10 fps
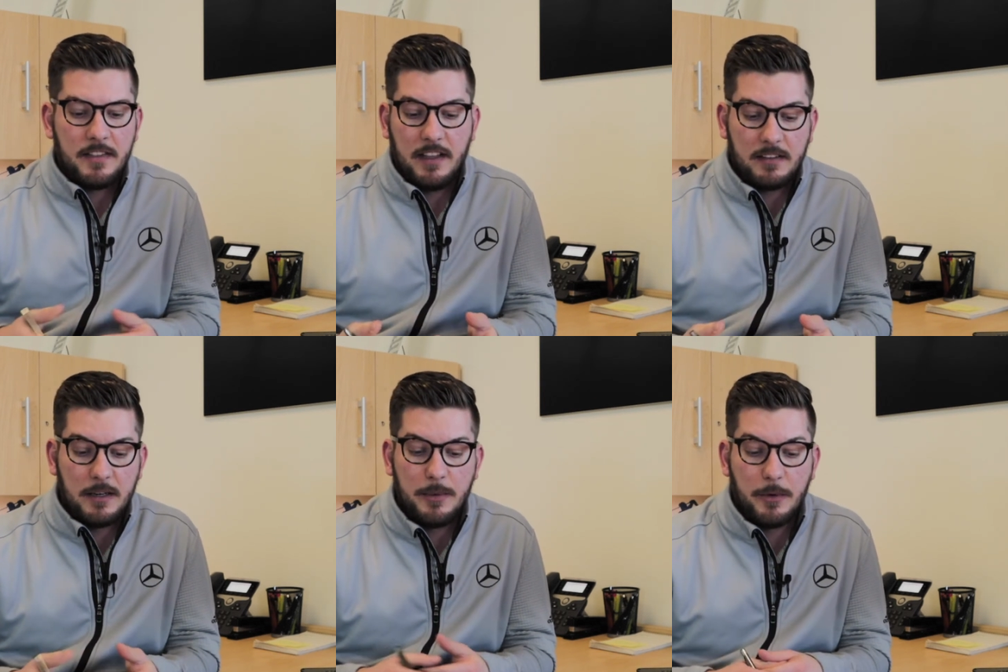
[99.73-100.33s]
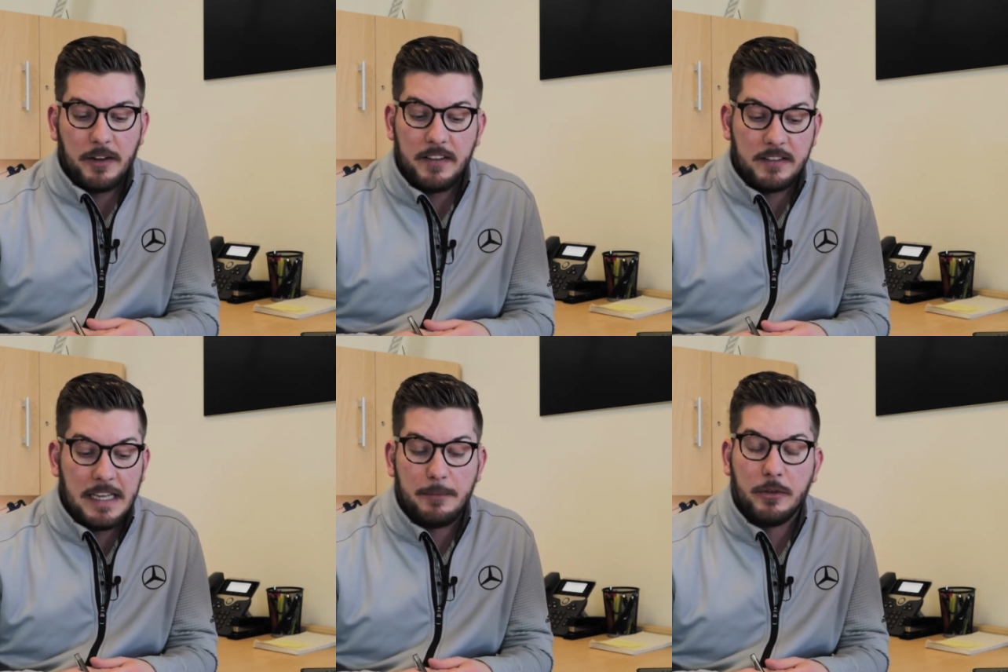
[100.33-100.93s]
That's going to be one of the
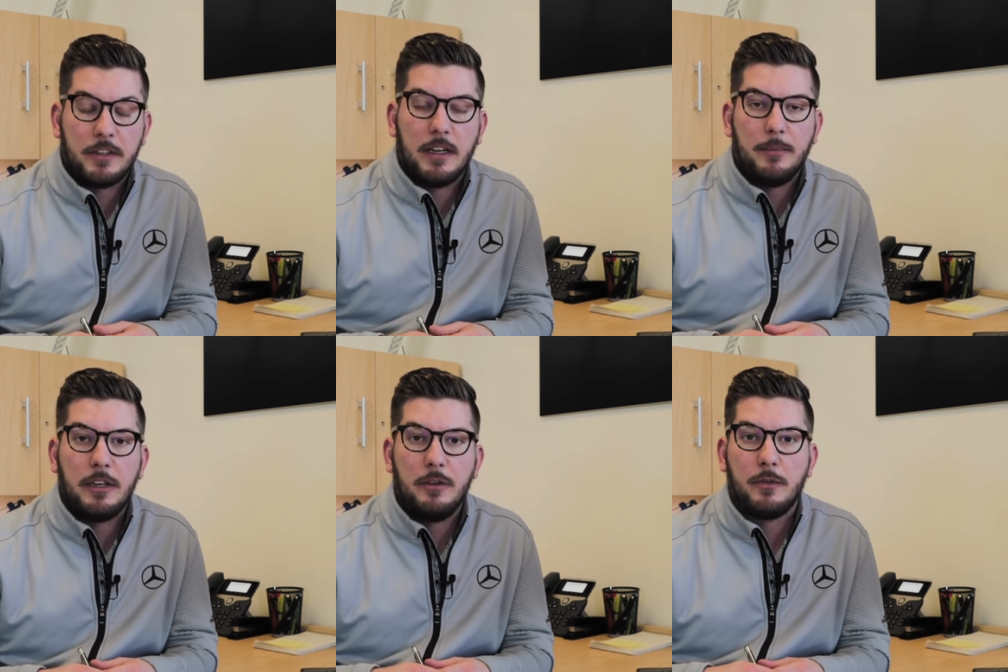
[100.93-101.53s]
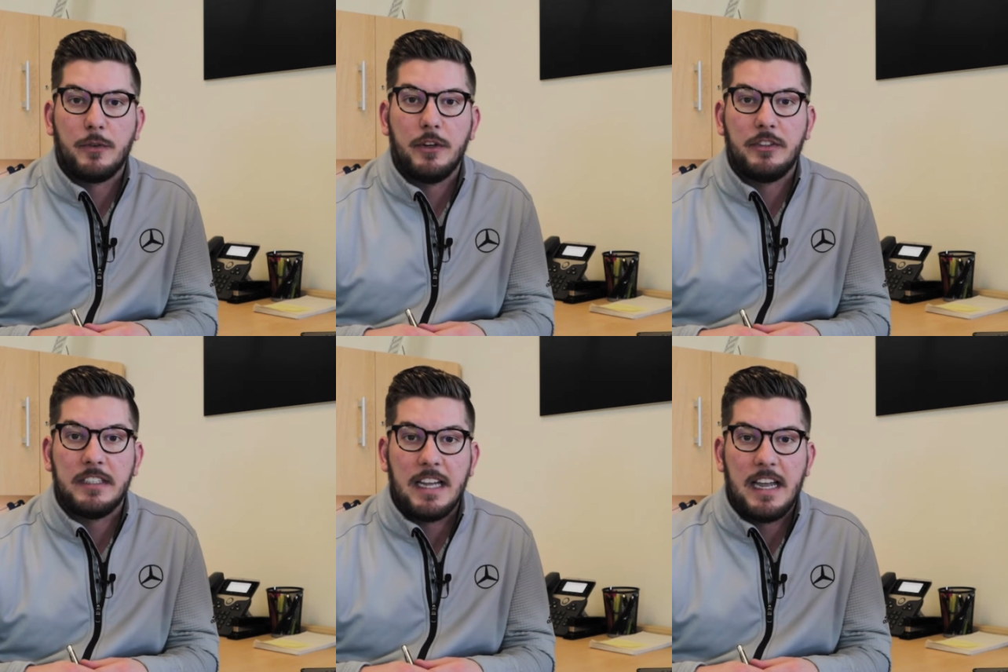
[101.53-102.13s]
examples that I'm going to use for you
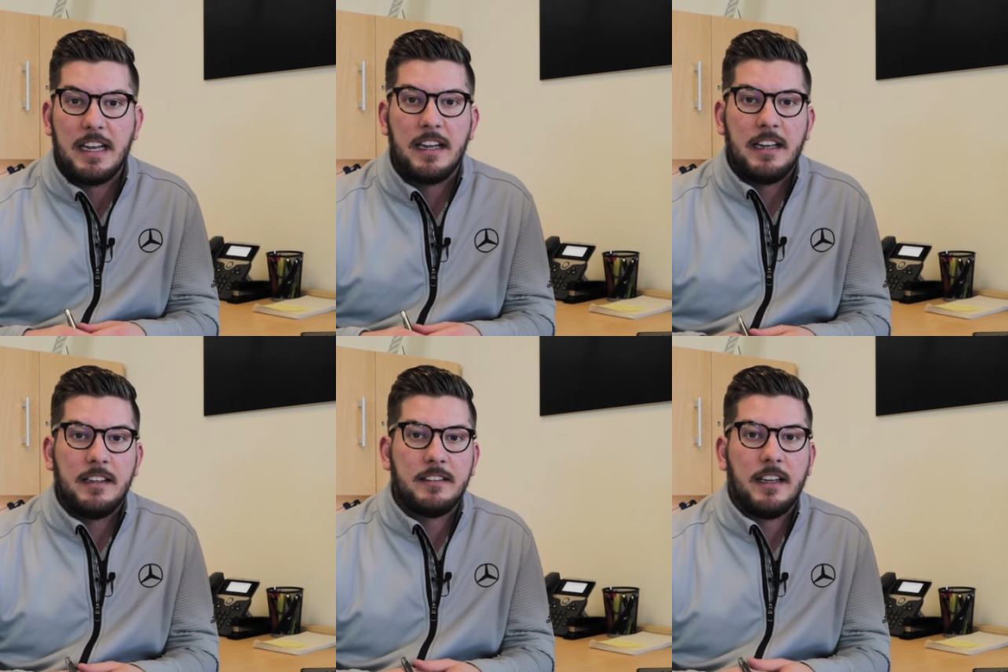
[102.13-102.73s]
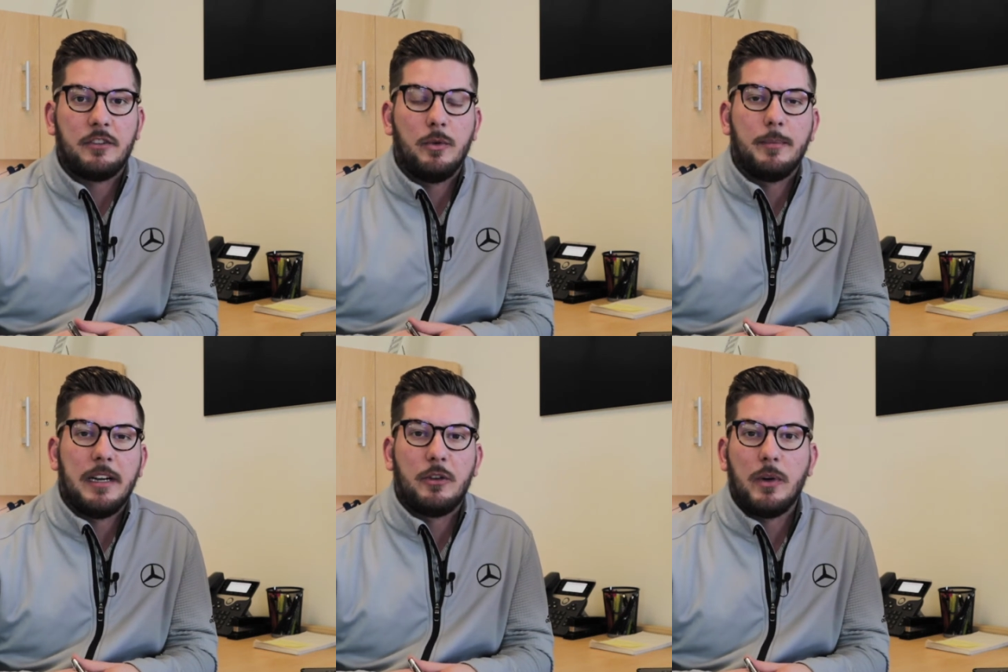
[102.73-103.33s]
today is actually one
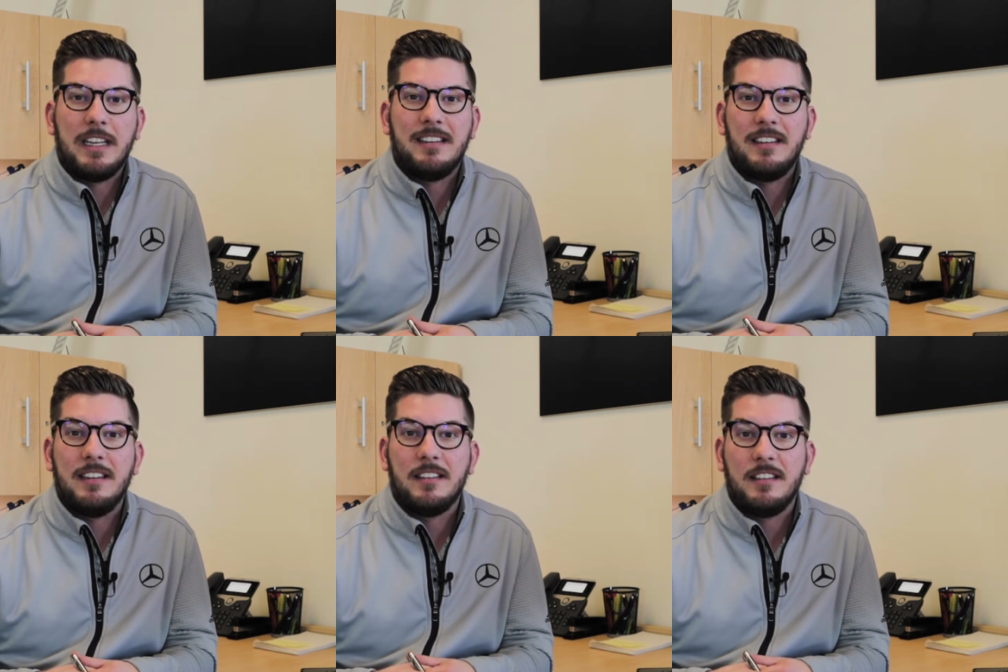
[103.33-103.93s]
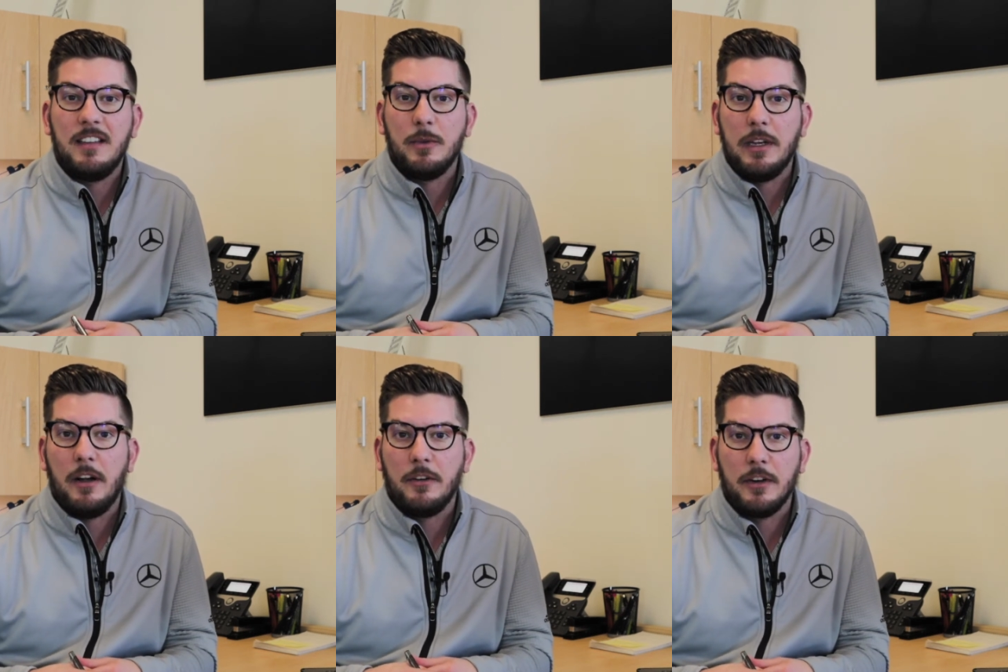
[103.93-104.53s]
of my 2018
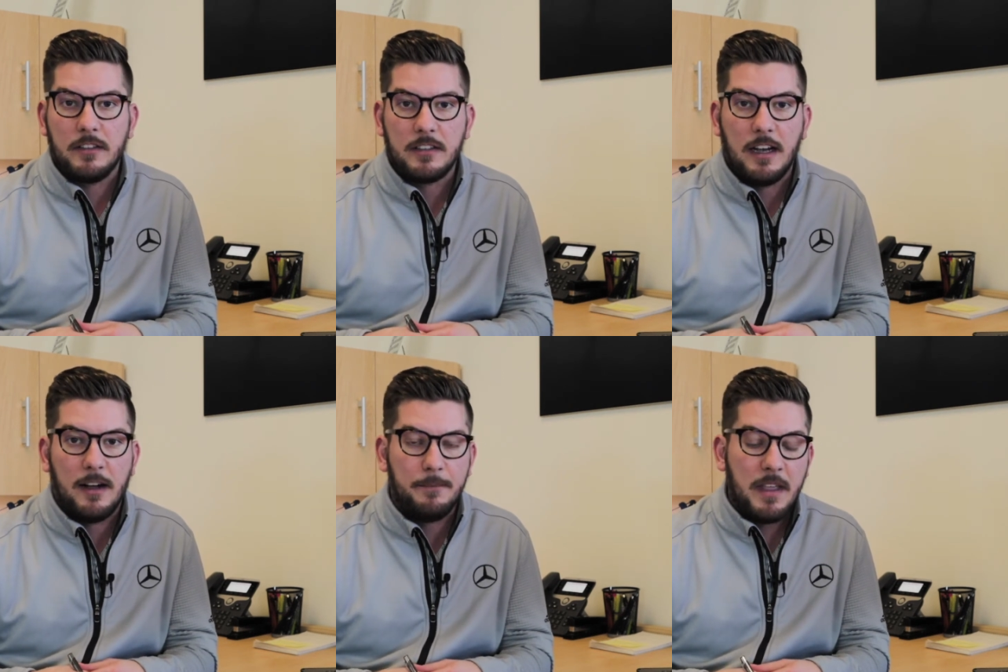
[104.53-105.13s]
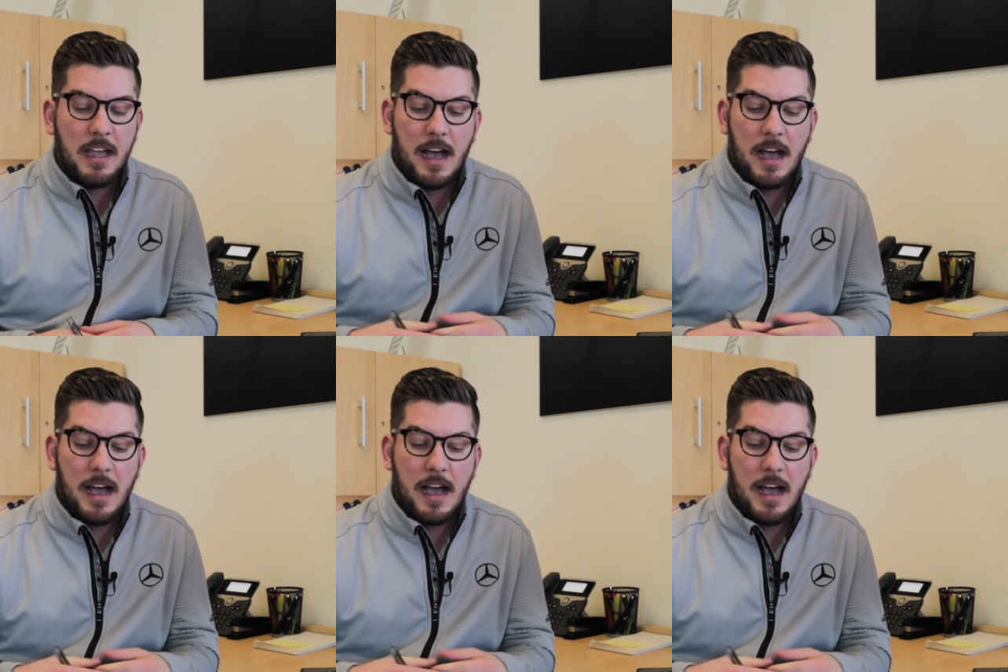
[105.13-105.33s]
C300s.